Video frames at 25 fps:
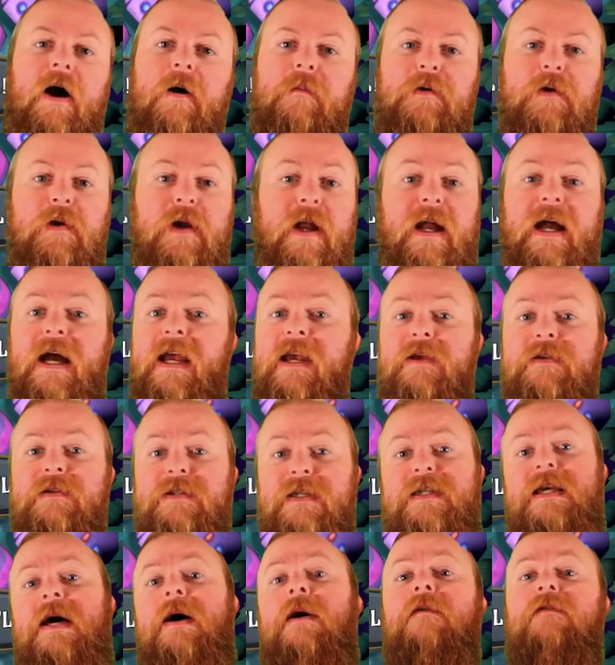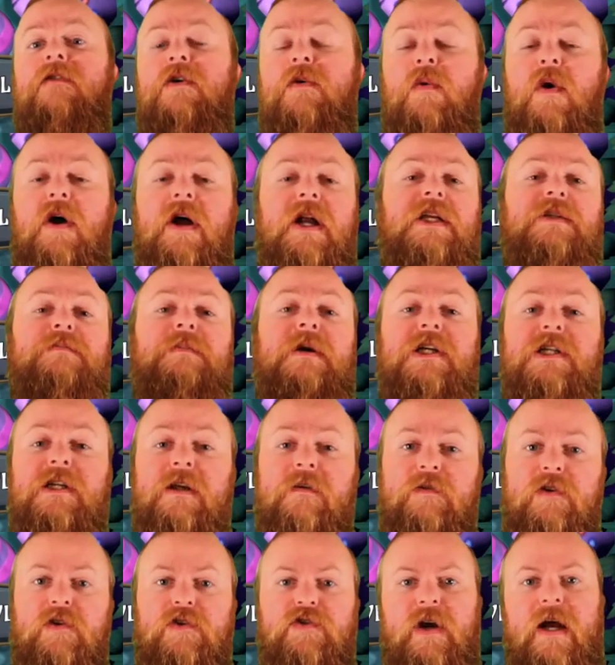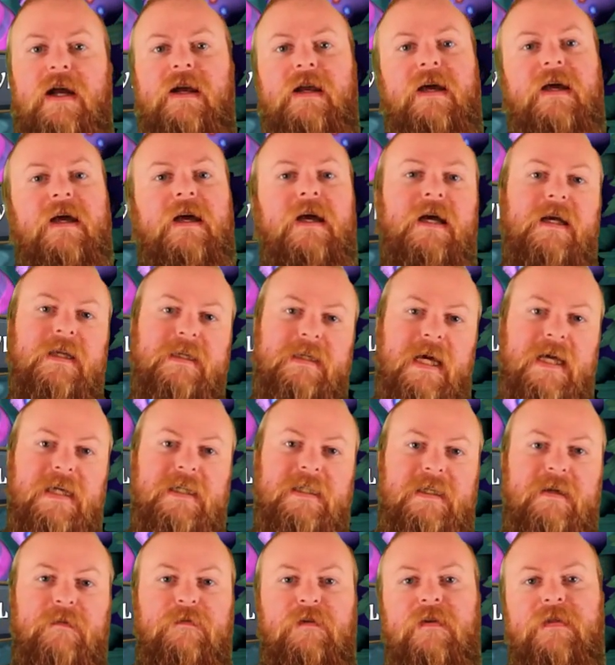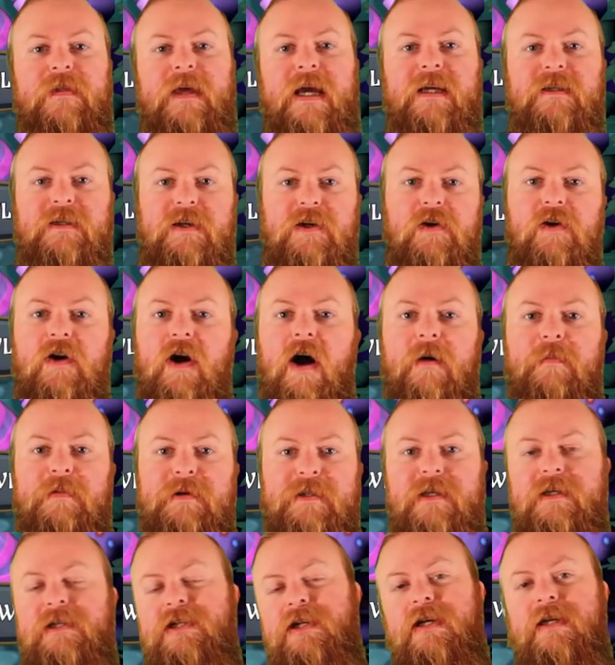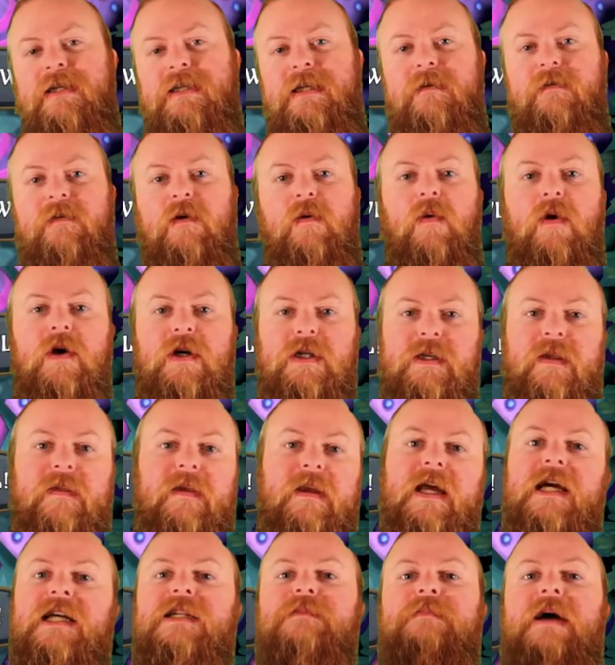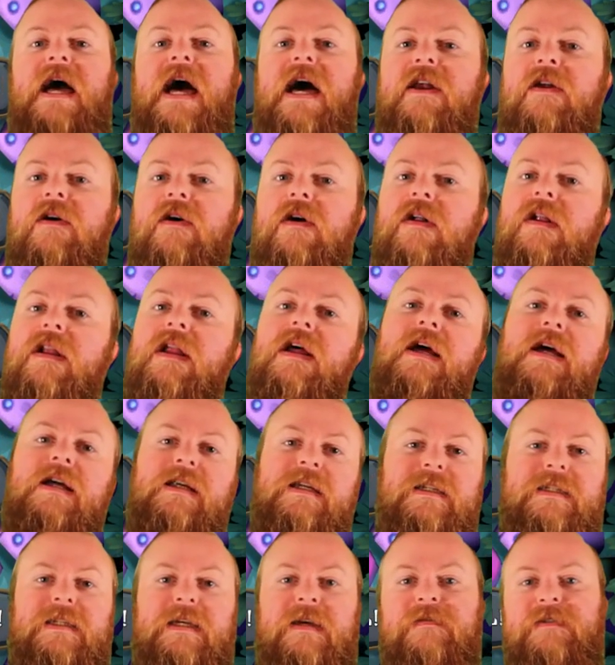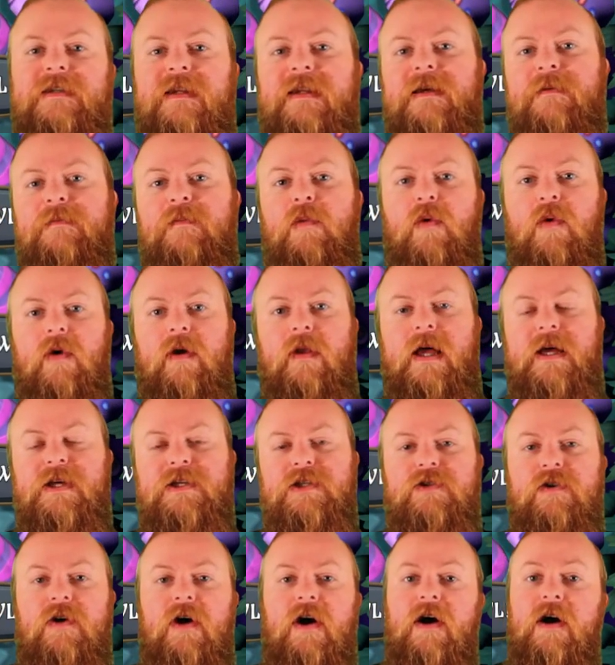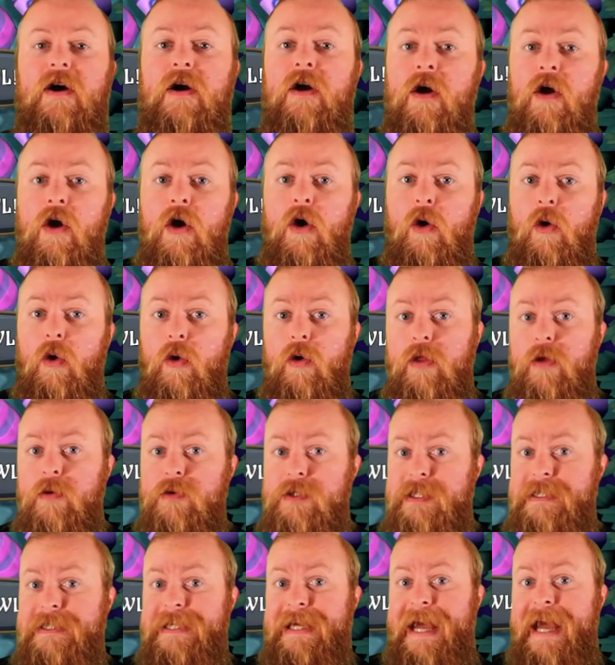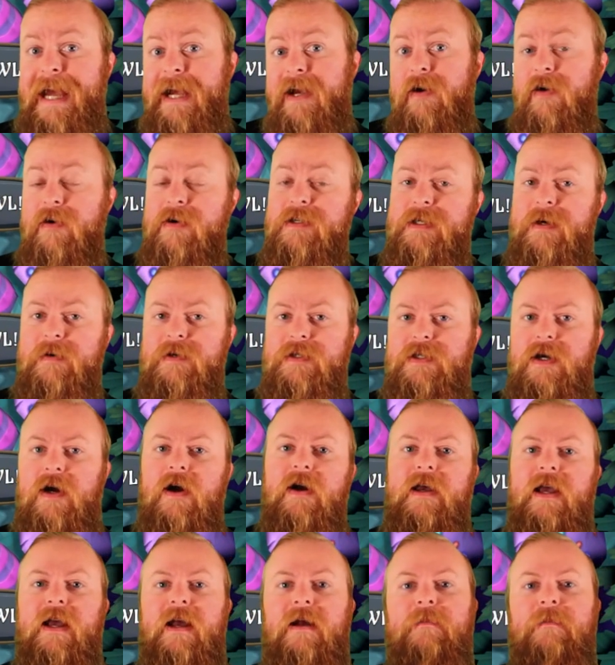You can kind of use this however you want, especially if you're trying to test different things in your composition to see if it works in the next battle, to see if something more or less strong, or those tech cards I was talking